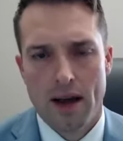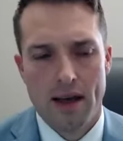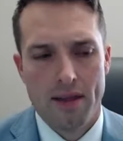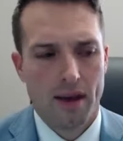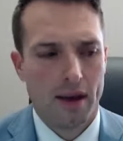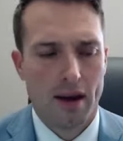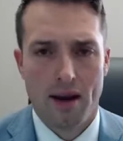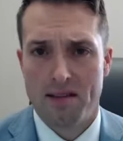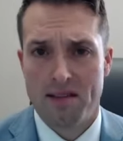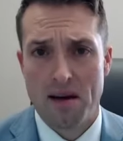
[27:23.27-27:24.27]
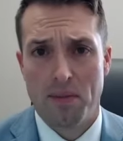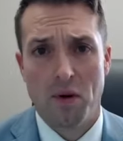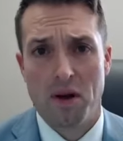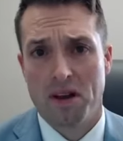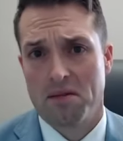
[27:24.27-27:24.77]
And then at that
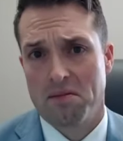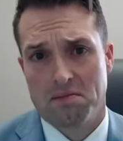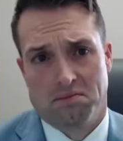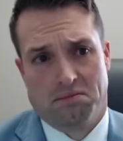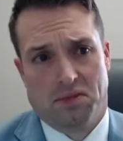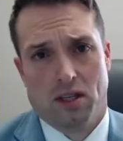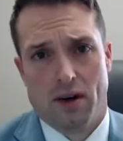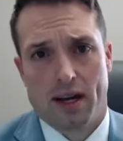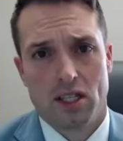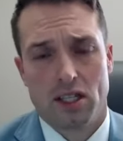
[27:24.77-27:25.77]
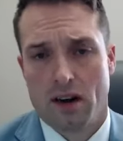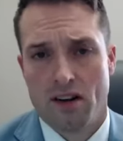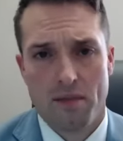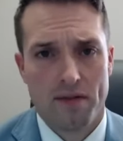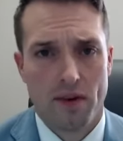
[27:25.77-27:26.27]
point, I can shut
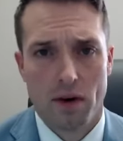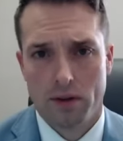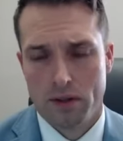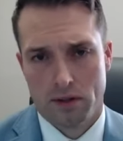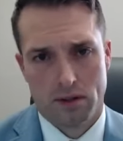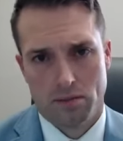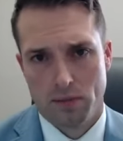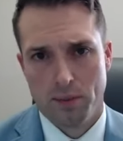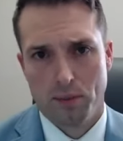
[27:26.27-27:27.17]
off my phones and be